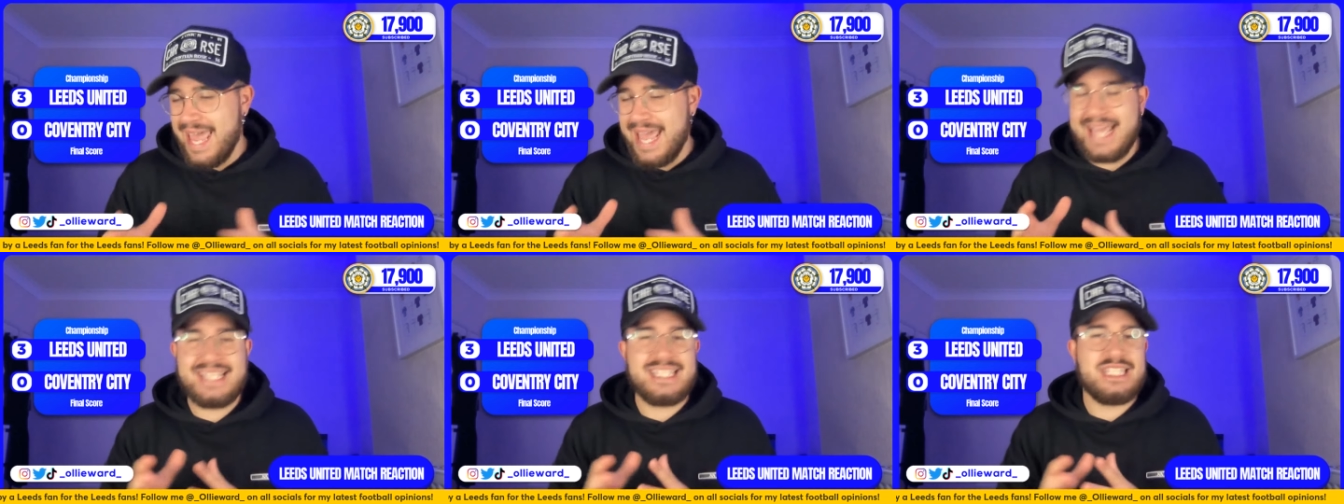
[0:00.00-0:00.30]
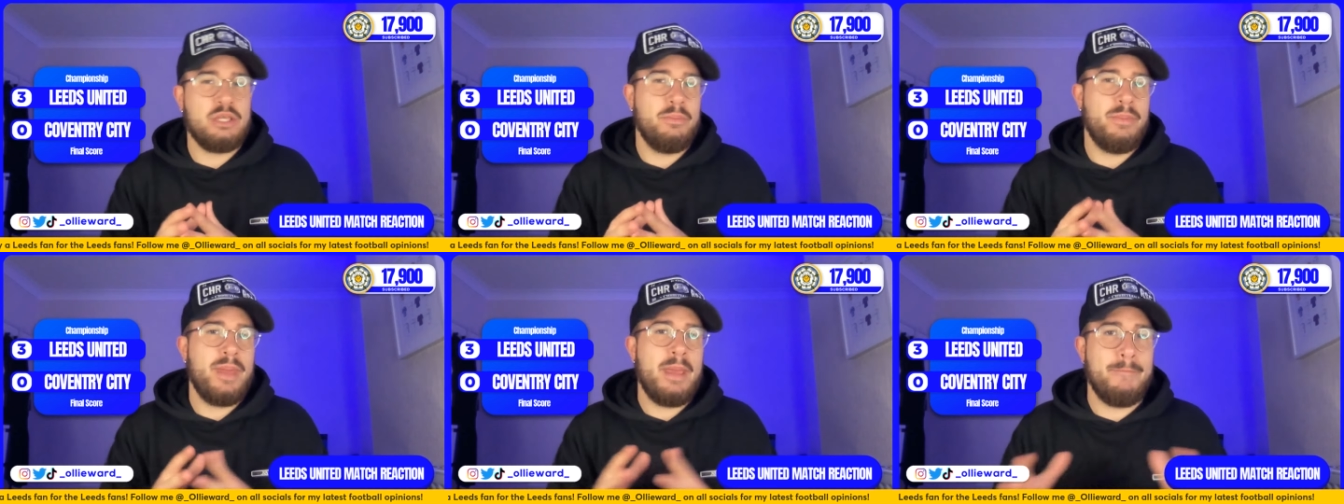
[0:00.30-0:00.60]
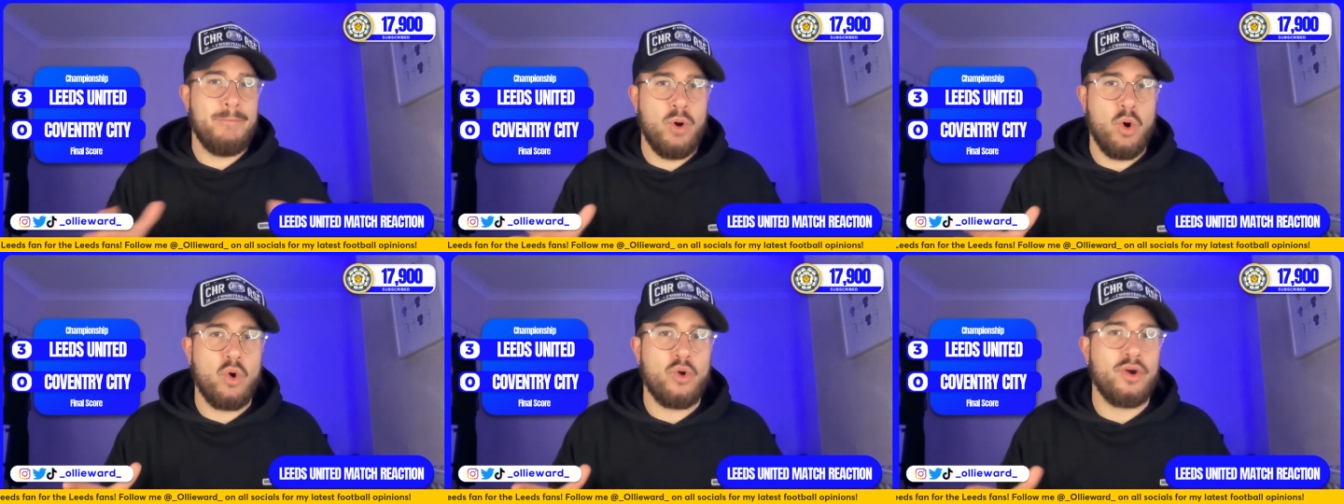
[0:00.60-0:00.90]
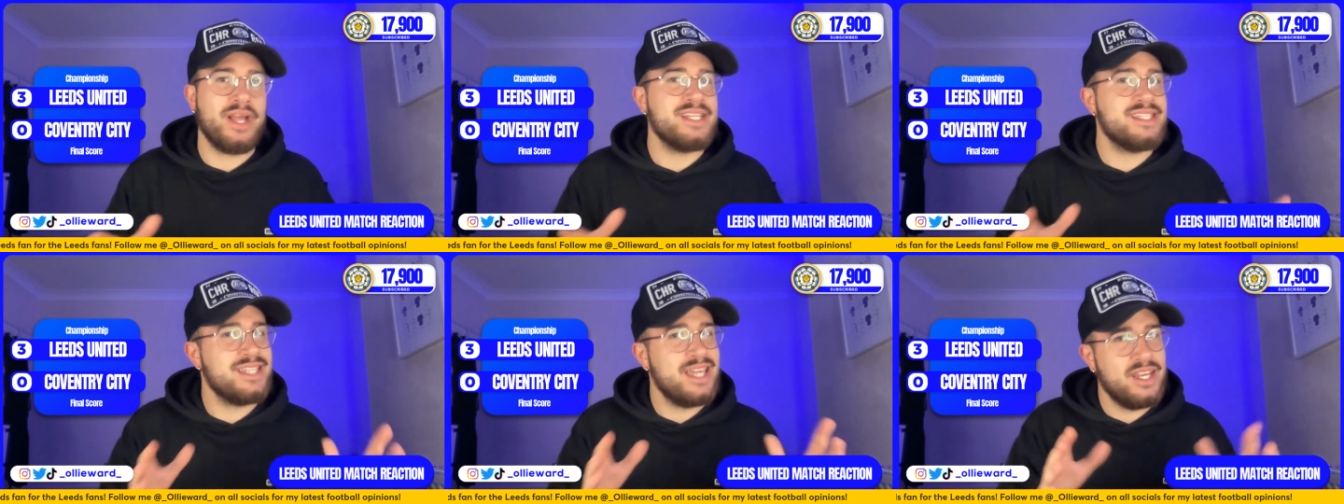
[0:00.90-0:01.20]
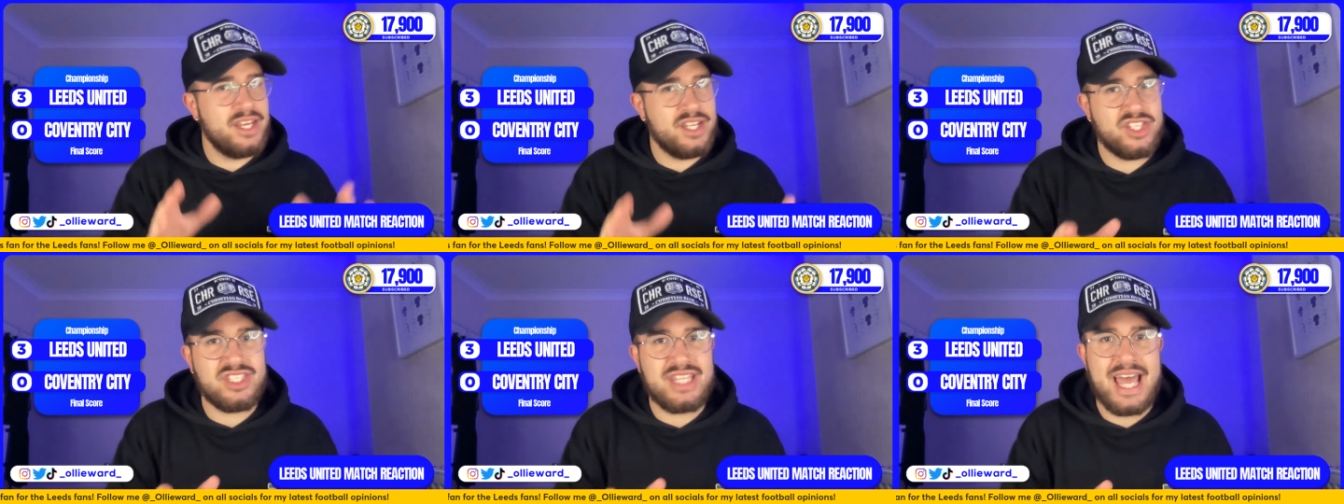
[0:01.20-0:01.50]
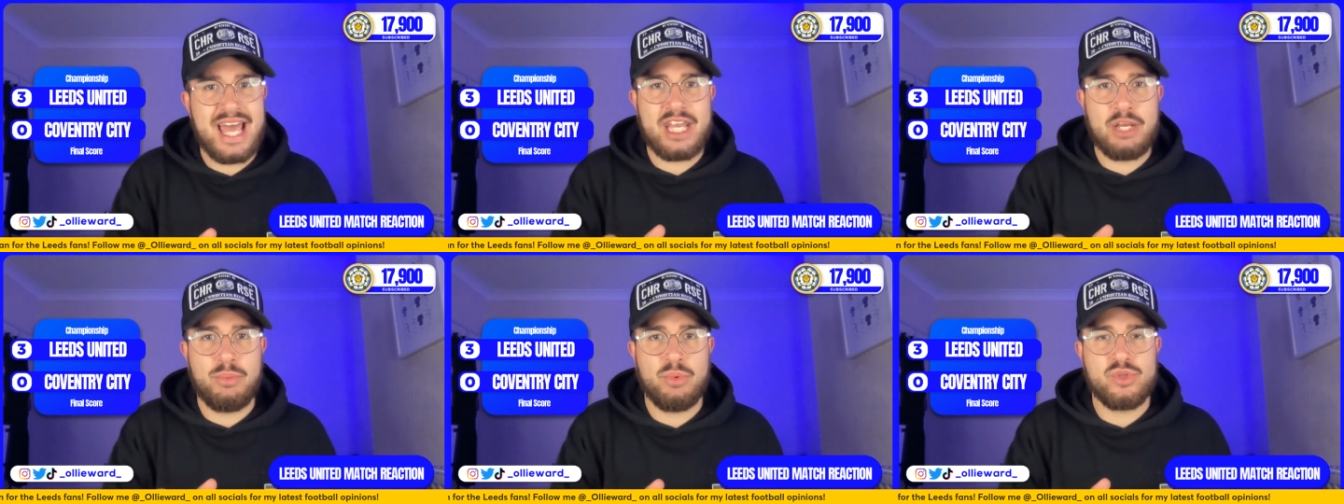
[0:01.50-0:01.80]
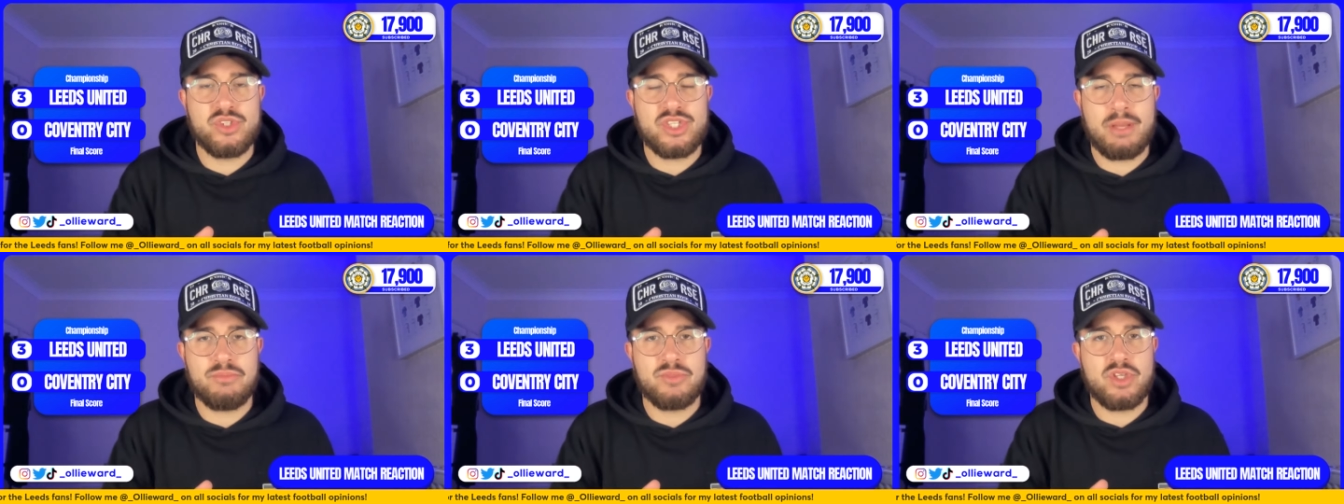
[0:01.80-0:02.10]
it's a bit boring. It's understandable
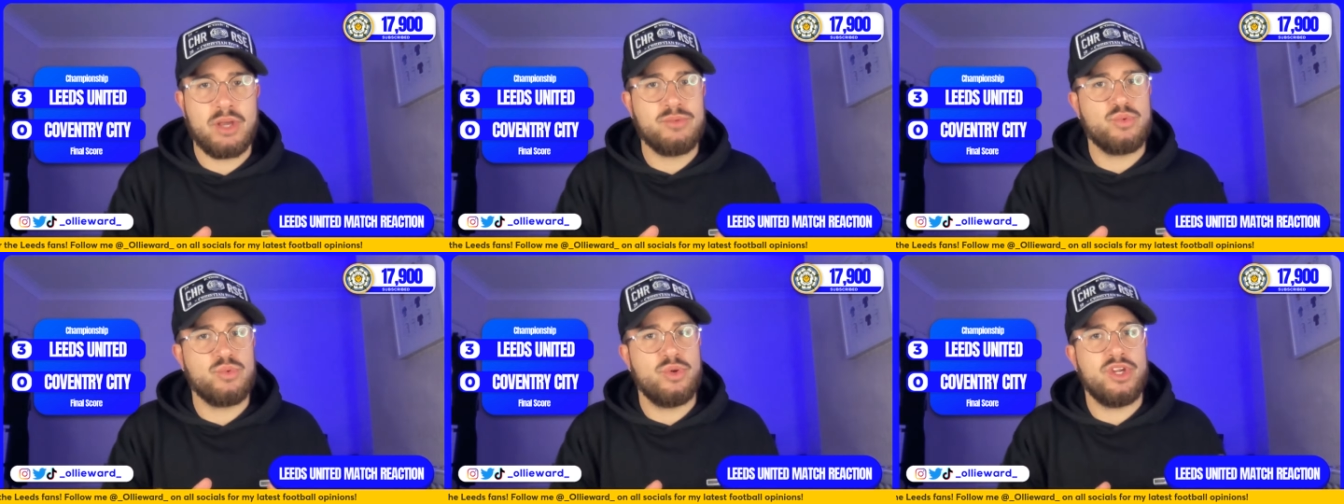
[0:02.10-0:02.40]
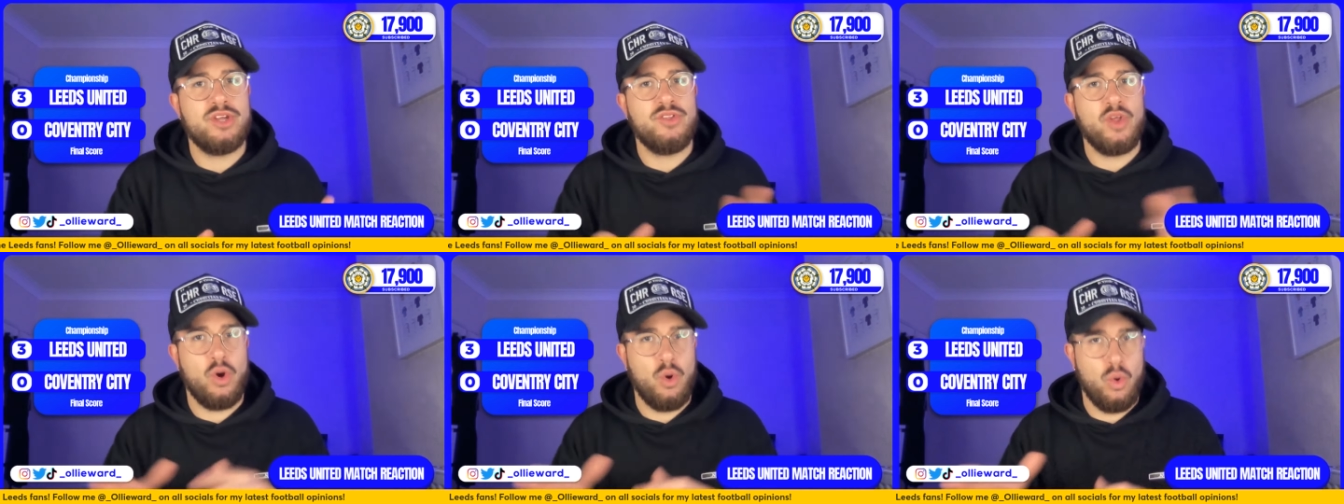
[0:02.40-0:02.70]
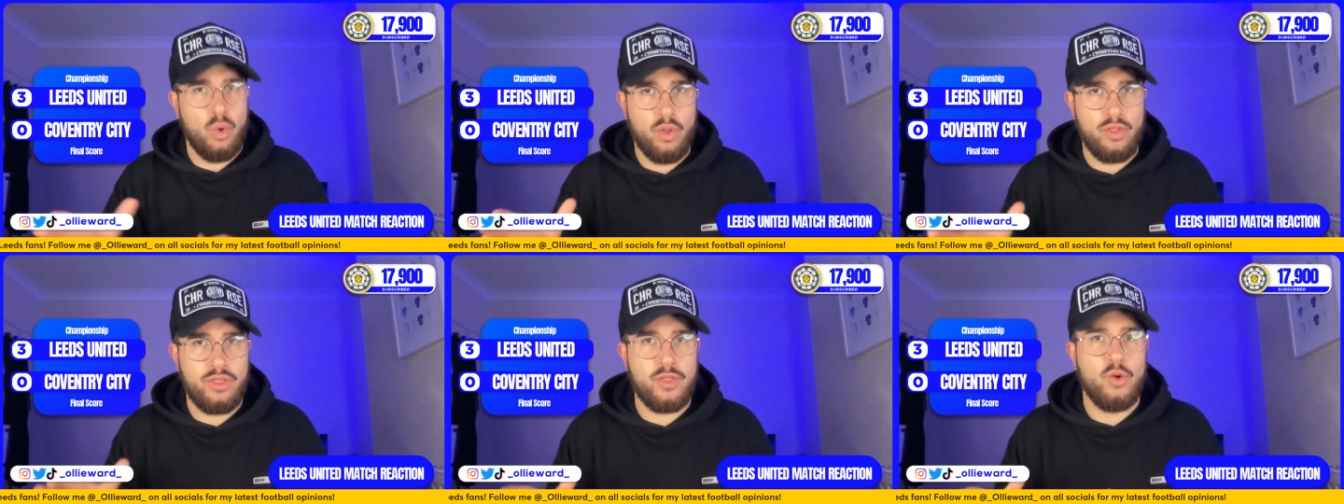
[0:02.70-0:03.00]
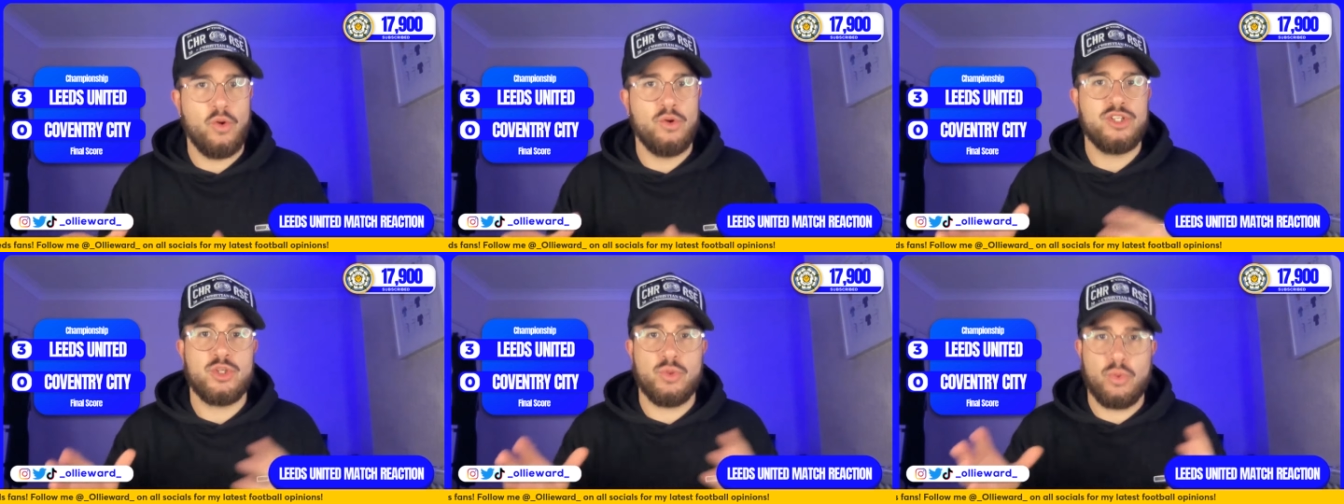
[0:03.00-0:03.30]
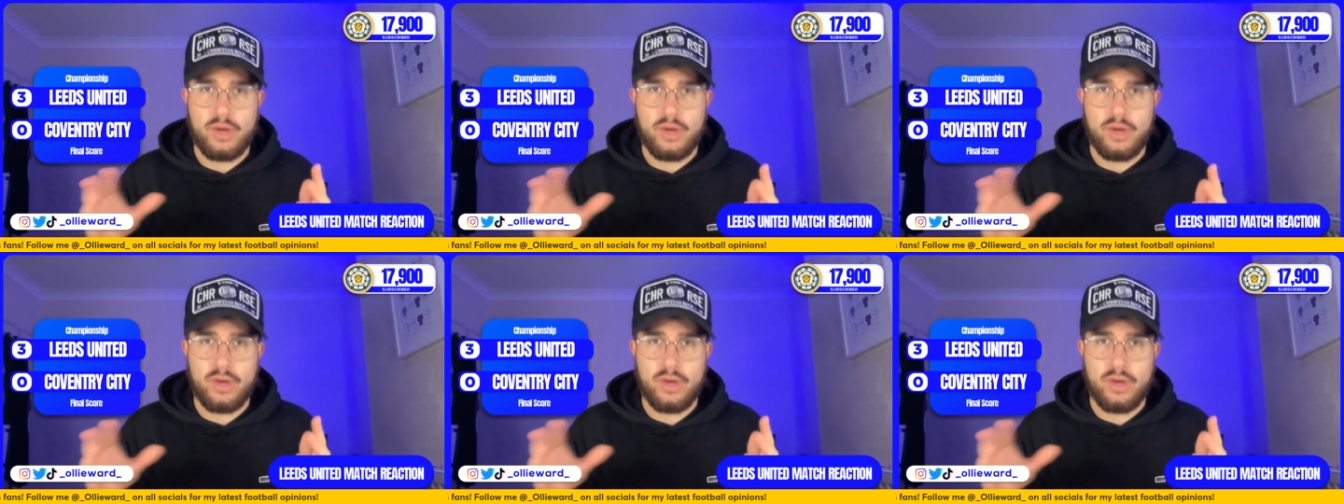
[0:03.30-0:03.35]
sometimes when you're at the Hawthorns,